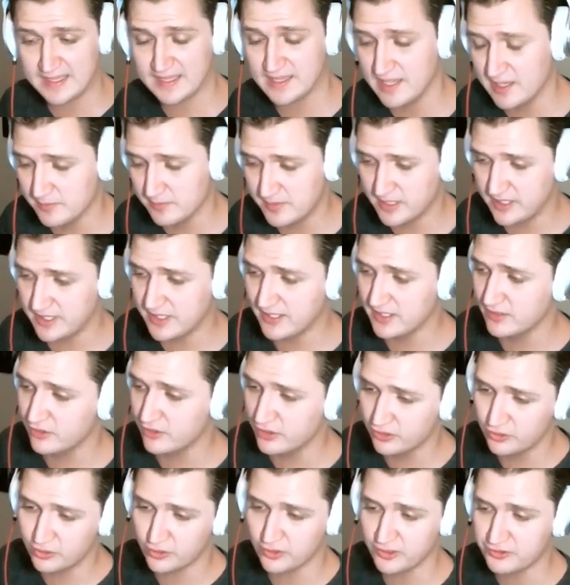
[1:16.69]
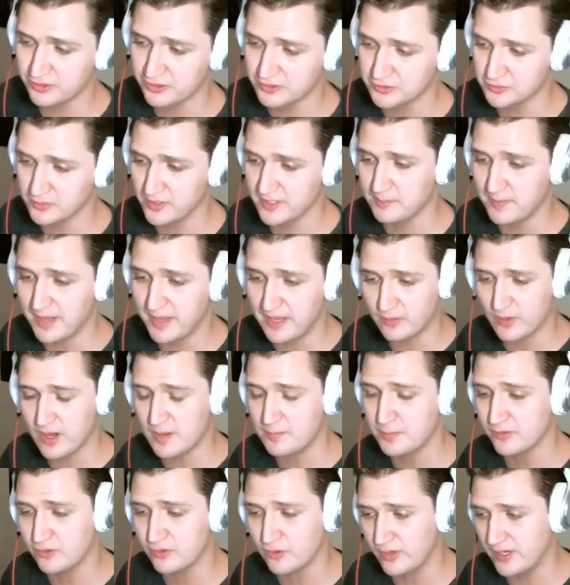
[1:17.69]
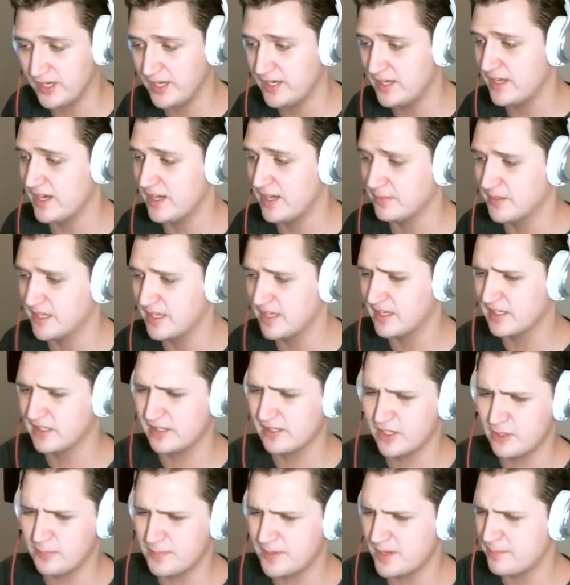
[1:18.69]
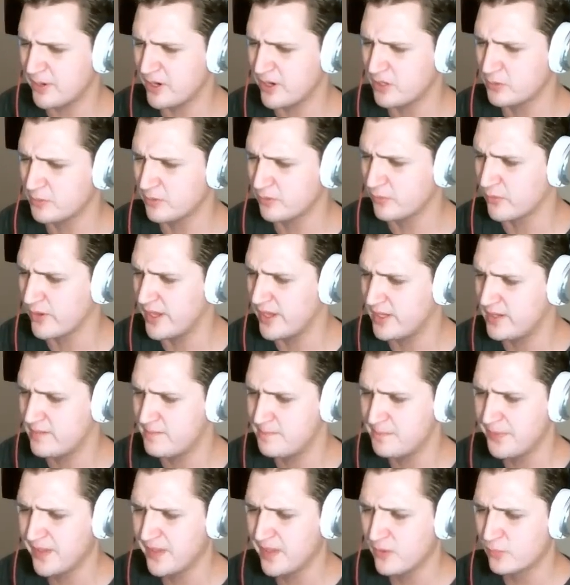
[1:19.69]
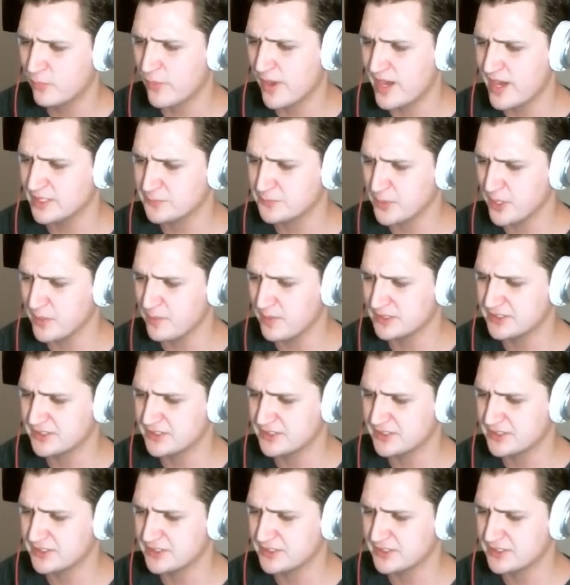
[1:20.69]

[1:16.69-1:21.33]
and I'm getting good creatures in mana ramp with green, and I'm getting a little bit of burn with red. Red is pretty much